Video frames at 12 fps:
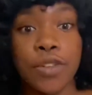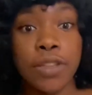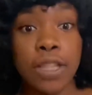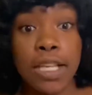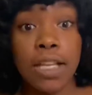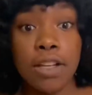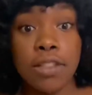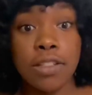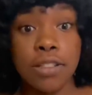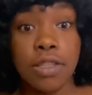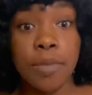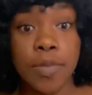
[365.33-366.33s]
click on the
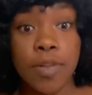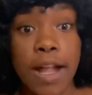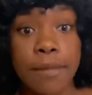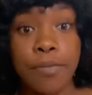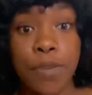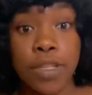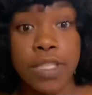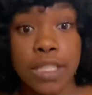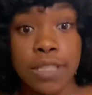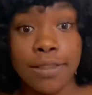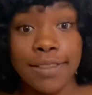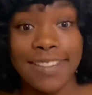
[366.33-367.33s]
subscribe
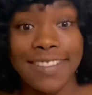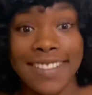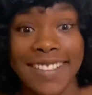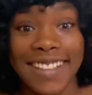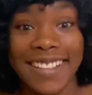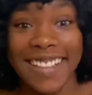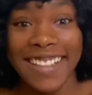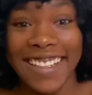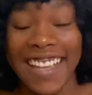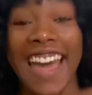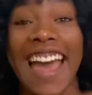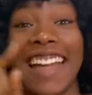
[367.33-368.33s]
button.
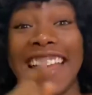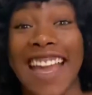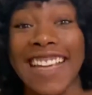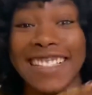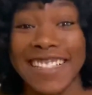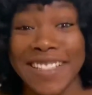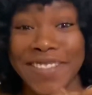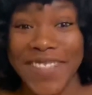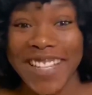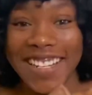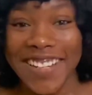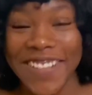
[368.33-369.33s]
I like this
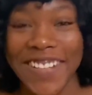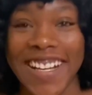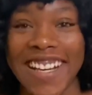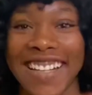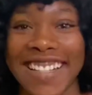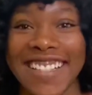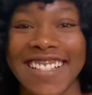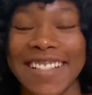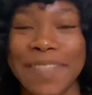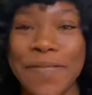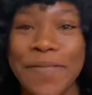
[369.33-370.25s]
video because